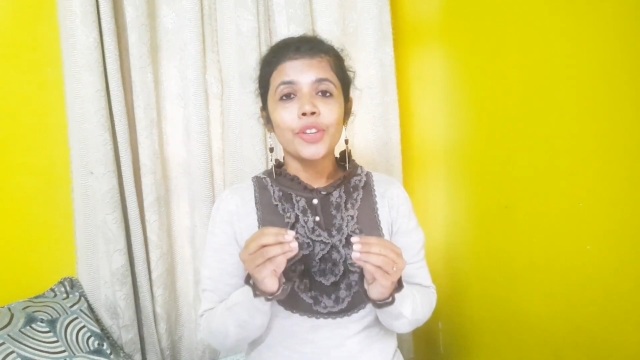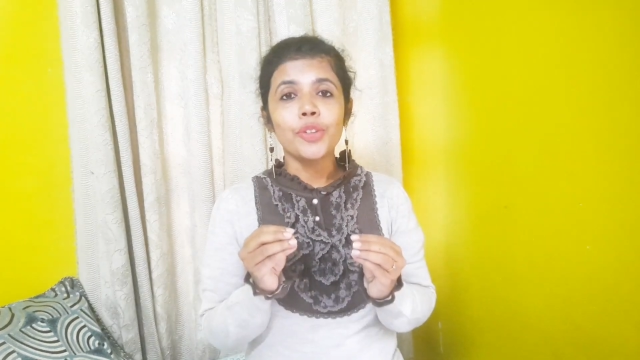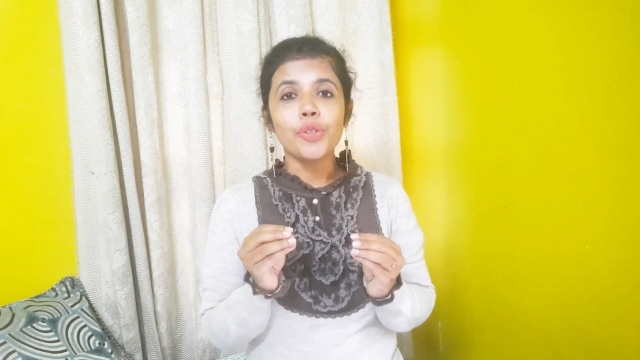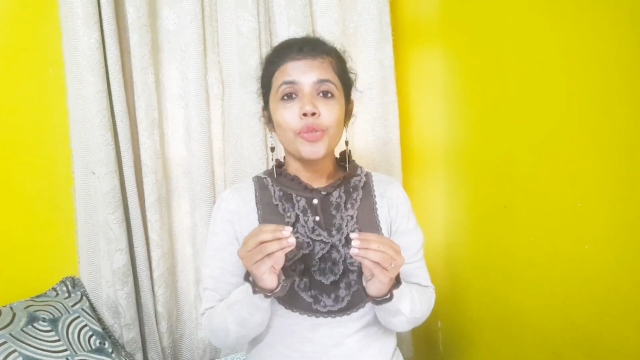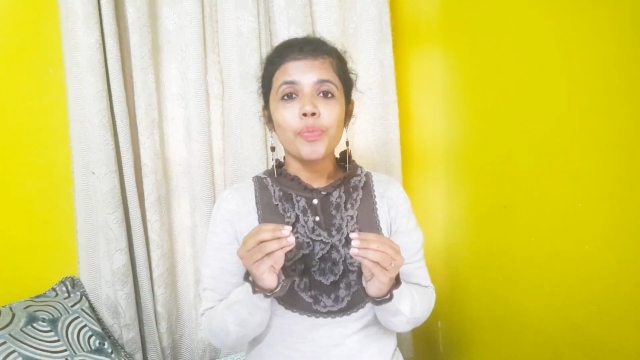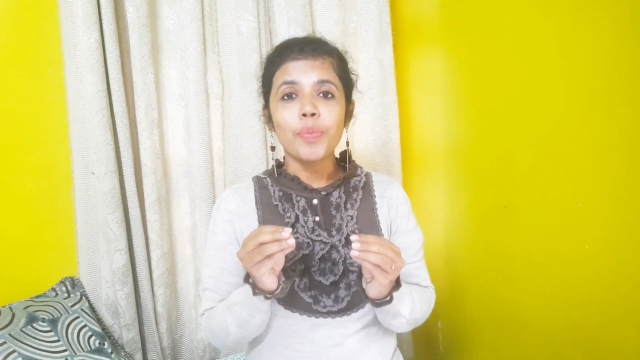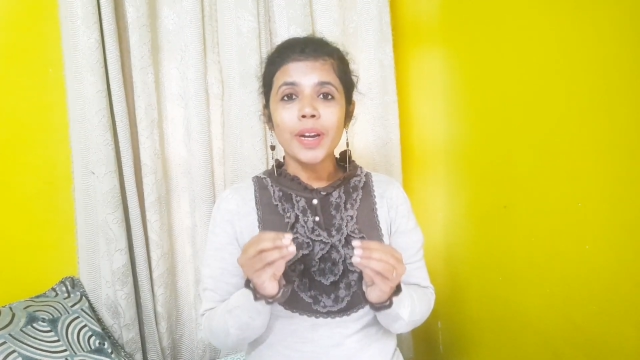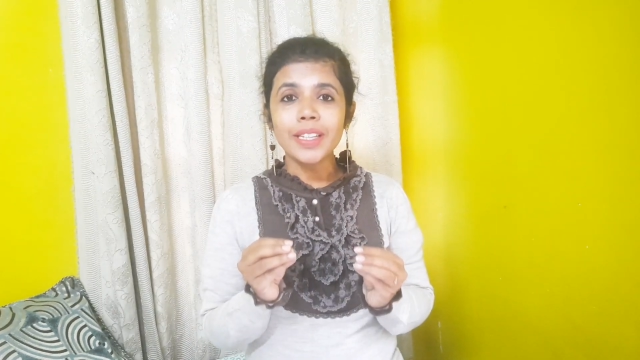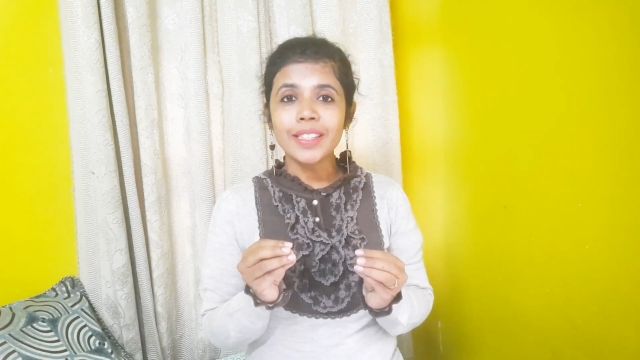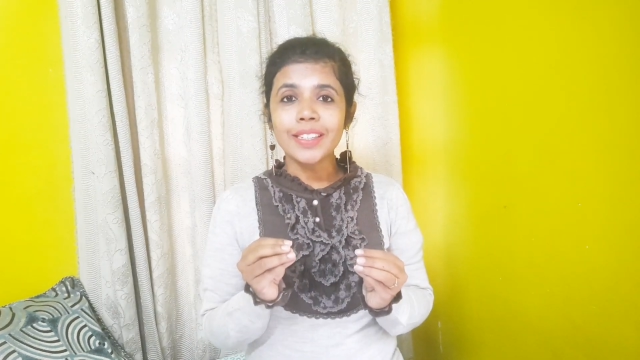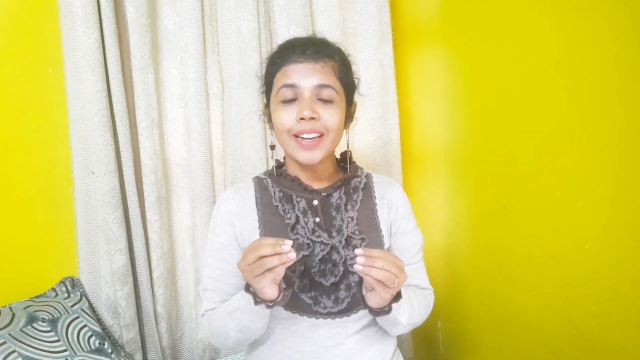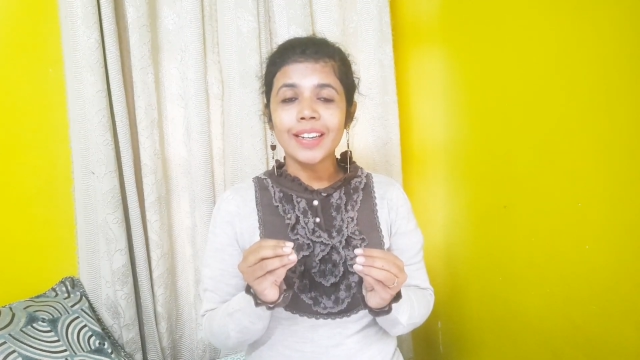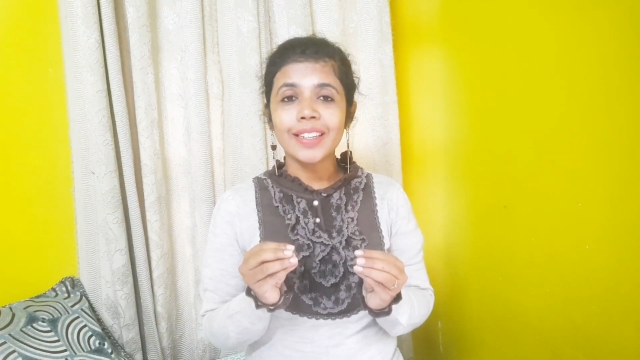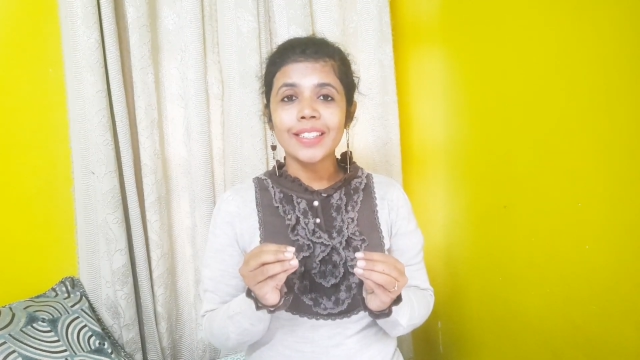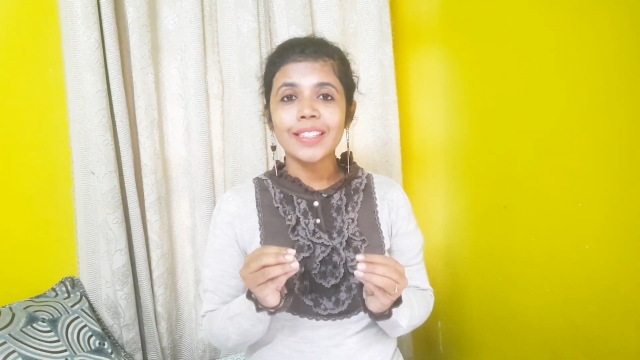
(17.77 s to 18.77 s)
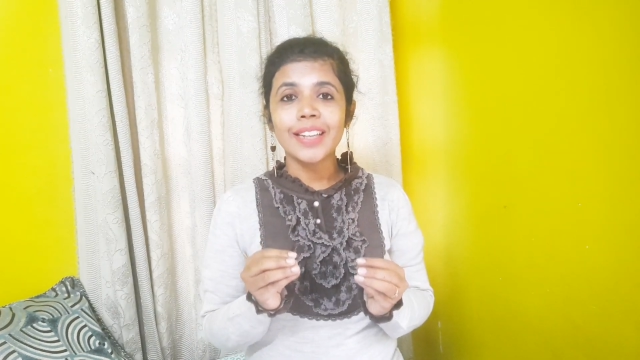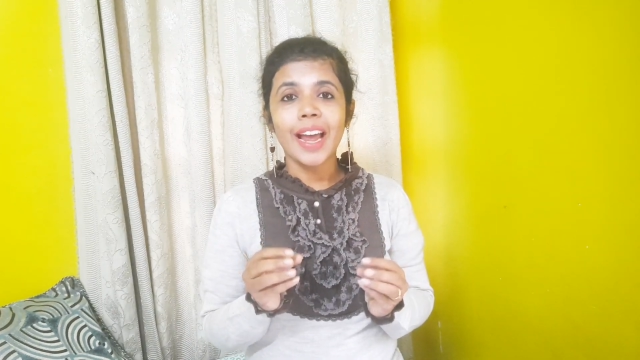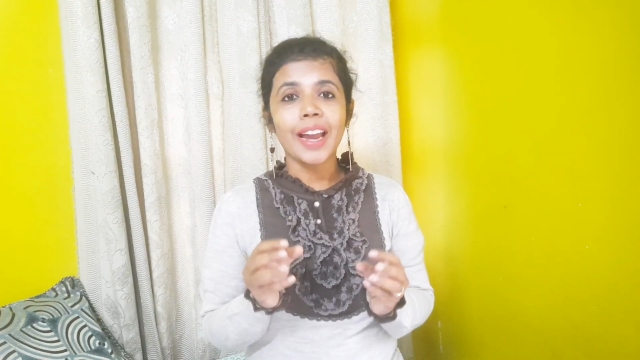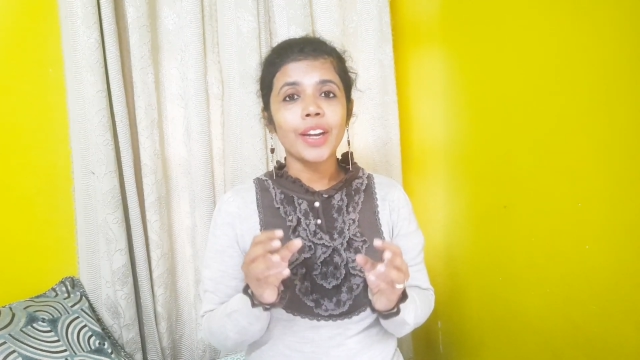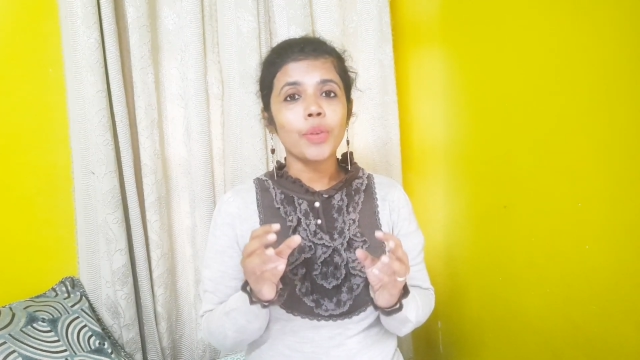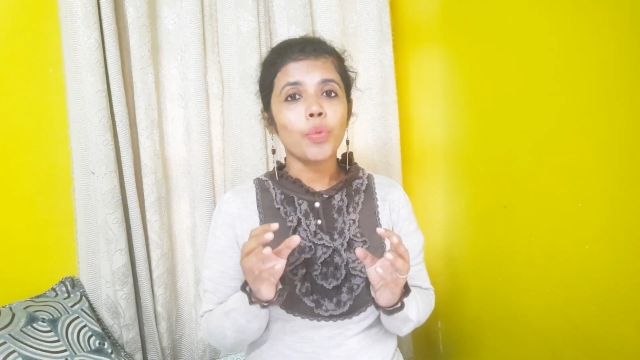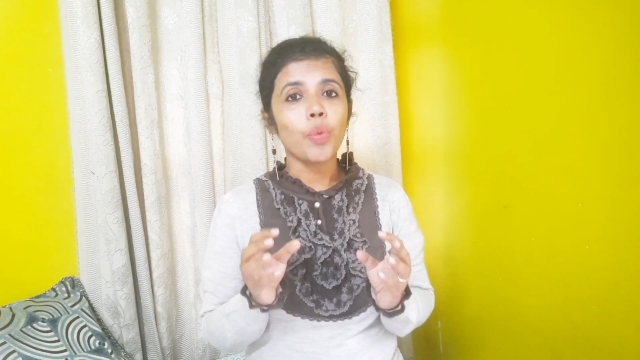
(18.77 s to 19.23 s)
you must
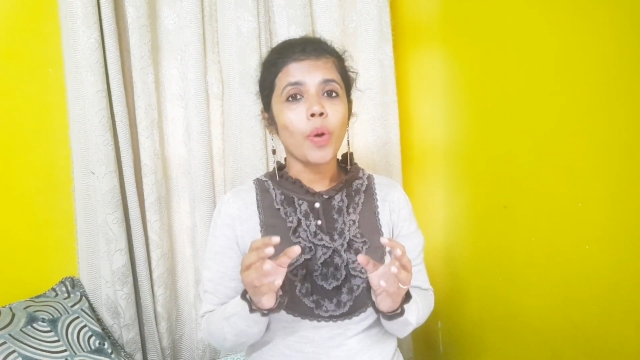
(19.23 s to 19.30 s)
understand